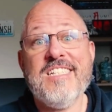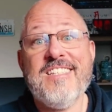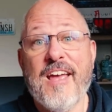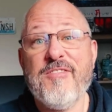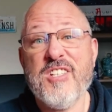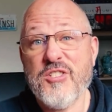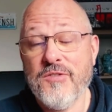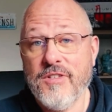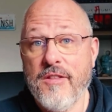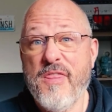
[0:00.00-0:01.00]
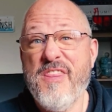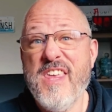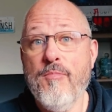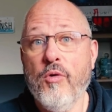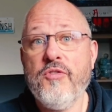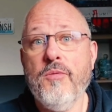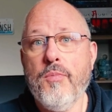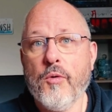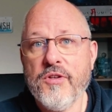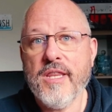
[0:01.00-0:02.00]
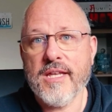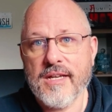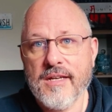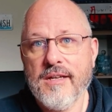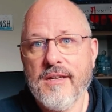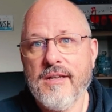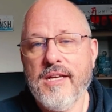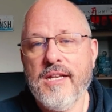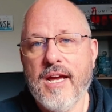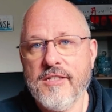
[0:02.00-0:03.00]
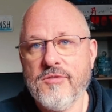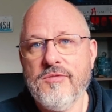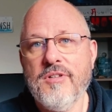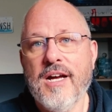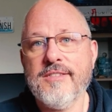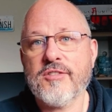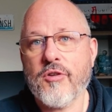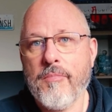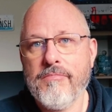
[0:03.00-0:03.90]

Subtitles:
Definition of done, the most important thing in Agile and Scrum.